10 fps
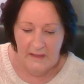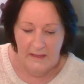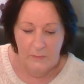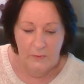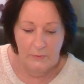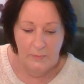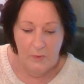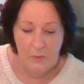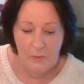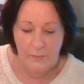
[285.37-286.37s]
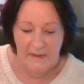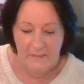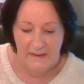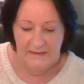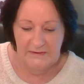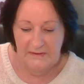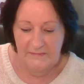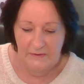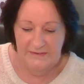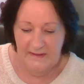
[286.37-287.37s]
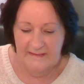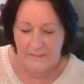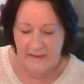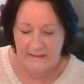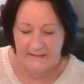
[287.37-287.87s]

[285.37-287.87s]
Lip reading: it will all be better if you just make